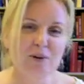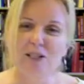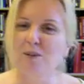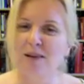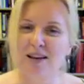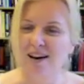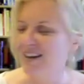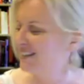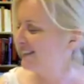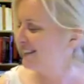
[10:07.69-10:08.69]
rest my
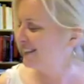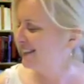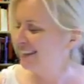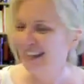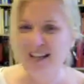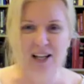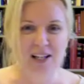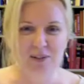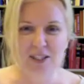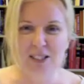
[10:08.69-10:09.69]
eyes,
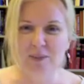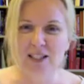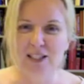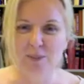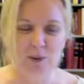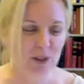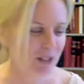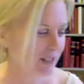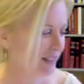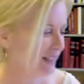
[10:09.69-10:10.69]
read some kids'
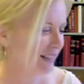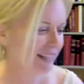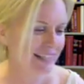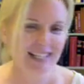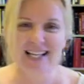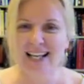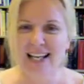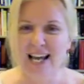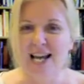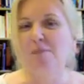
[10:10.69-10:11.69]
books,
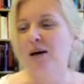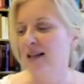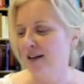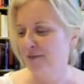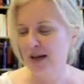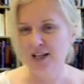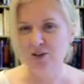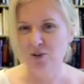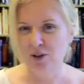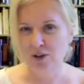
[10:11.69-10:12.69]
and get my life back in
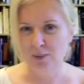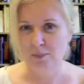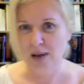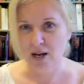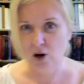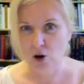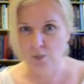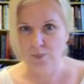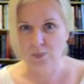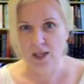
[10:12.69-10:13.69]
order, back home
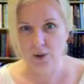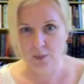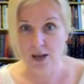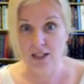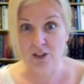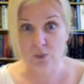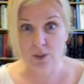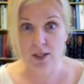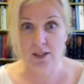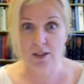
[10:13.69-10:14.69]
here in Madison,
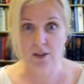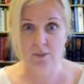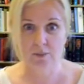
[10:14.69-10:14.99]
Wisconsin.